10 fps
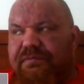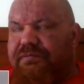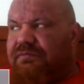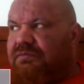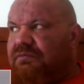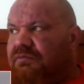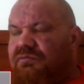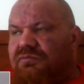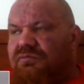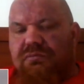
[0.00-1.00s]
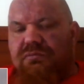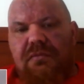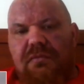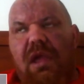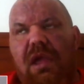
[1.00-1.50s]
Impressive.
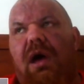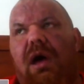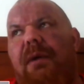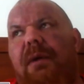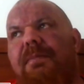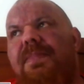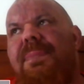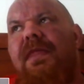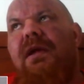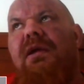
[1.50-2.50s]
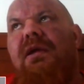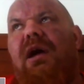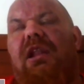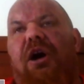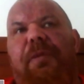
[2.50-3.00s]
A
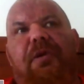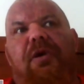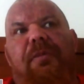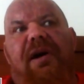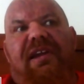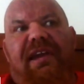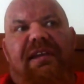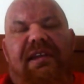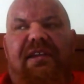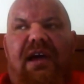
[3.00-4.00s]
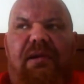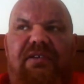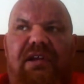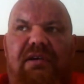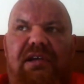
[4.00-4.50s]
lot of people going about kidney
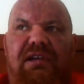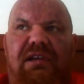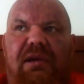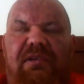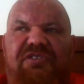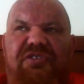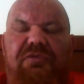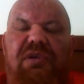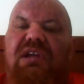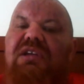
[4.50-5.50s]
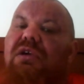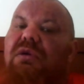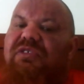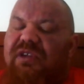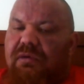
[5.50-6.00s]
damage. Now, kidney damage doesn't really
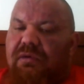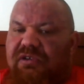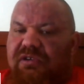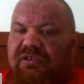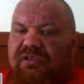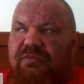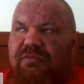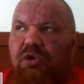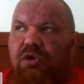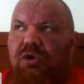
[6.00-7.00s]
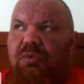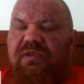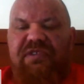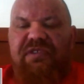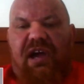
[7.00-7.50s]
occur with steroid use. It's more
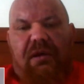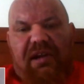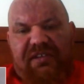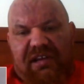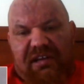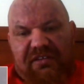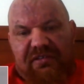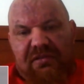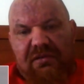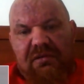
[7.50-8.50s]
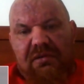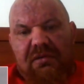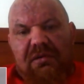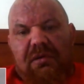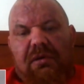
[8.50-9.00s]
with diuretics
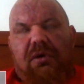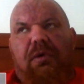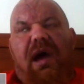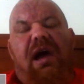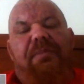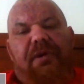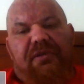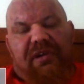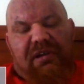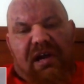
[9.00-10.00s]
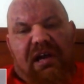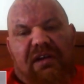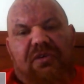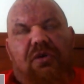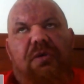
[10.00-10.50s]
or with high protein
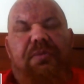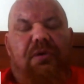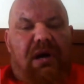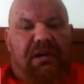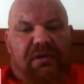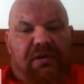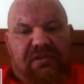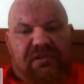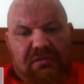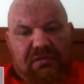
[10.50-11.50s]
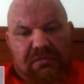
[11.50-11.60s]
diets or with poor hydration.